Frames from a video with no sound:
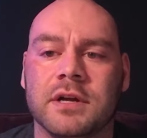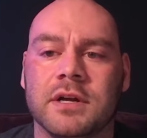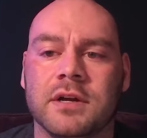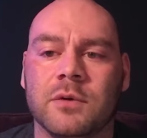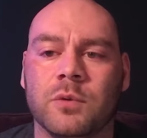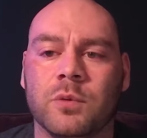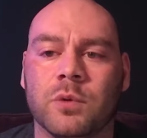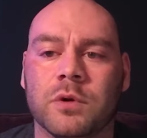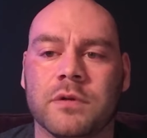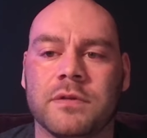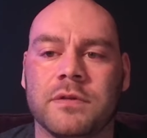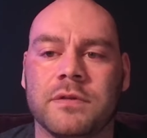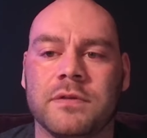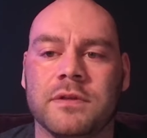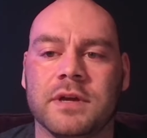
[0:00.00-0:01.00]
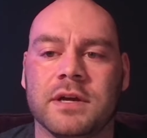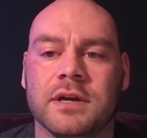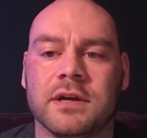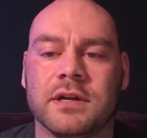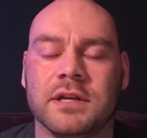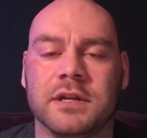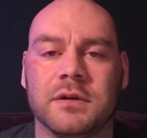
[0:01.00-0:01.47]
worth,
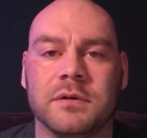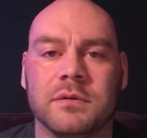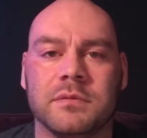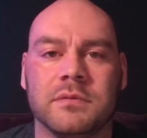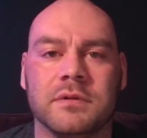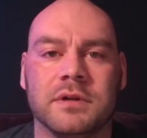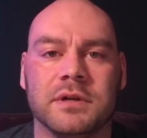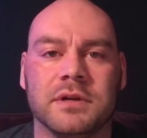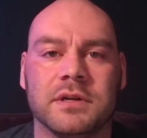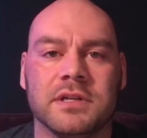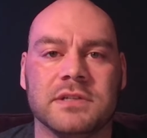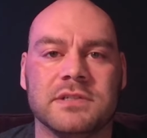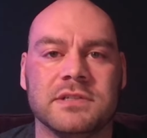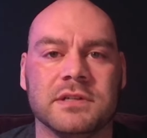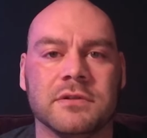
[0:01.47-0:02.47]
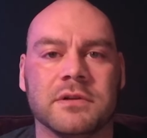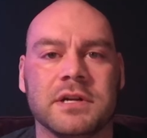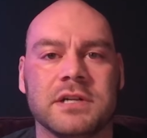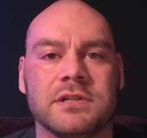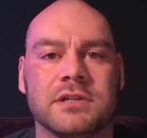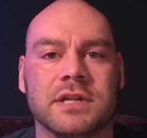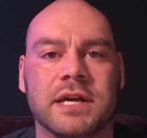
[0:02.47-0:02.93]
you know, consideration,